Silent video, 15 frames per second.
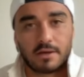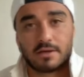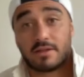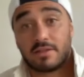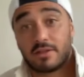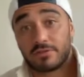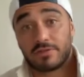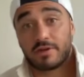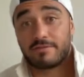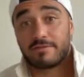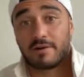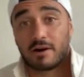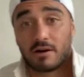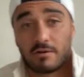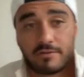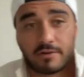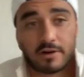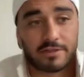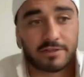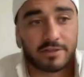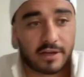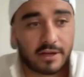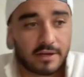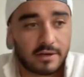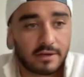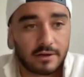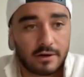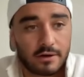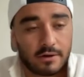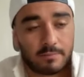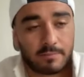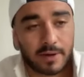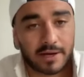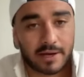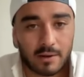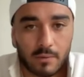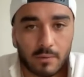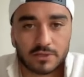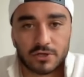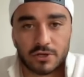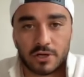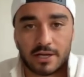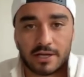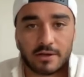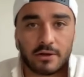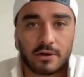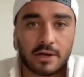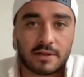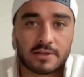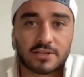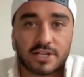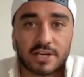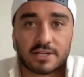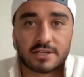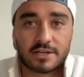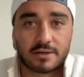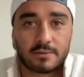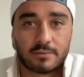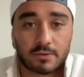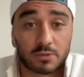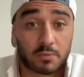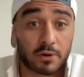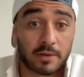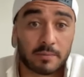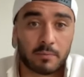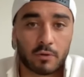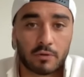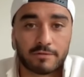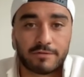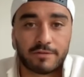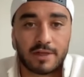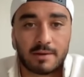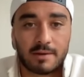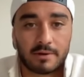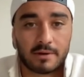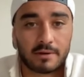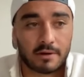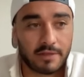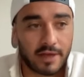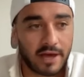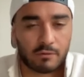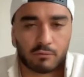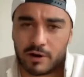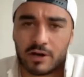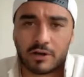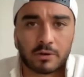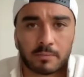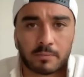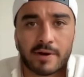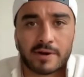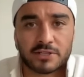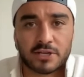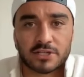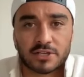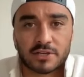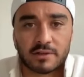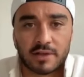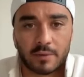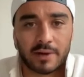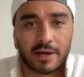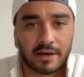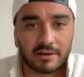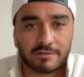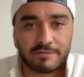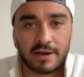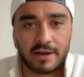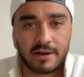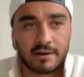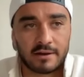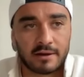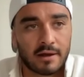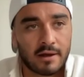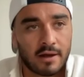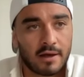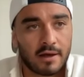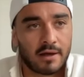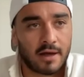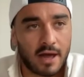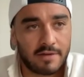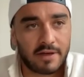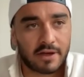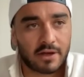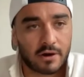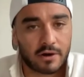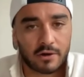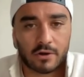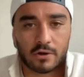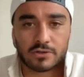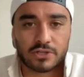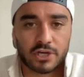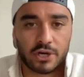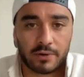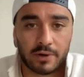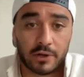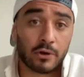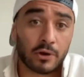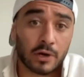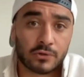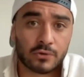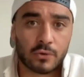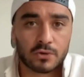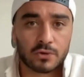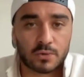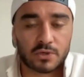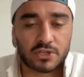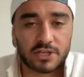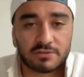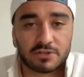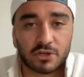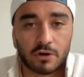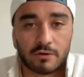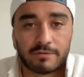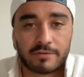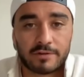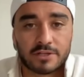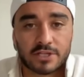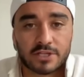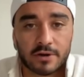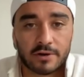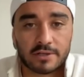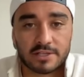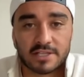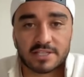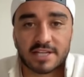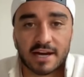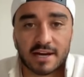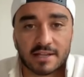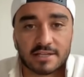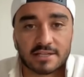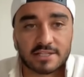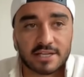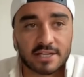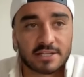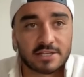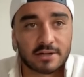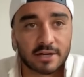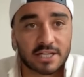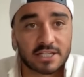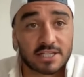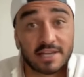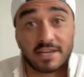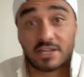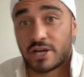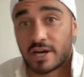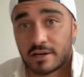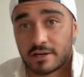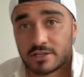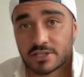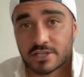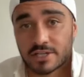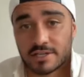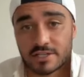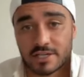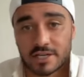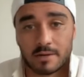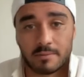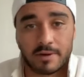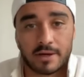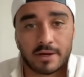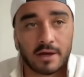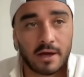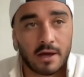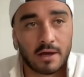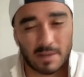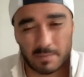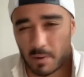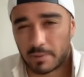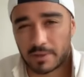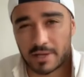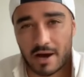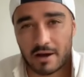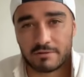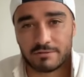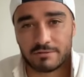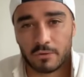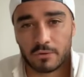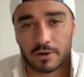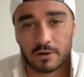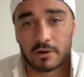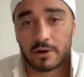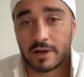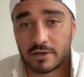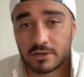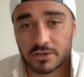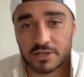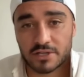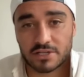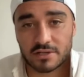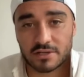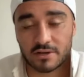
Yeah, they're not that far off, and I think you know picking up wins early early in the season was pretty important for them. And they had a really good preseason. They went undefeated and had that kind of continuity early doors, which gives you confidence going into the start of the season. I guess their challenge is, is going to be they probably can't afford a lot of injuries.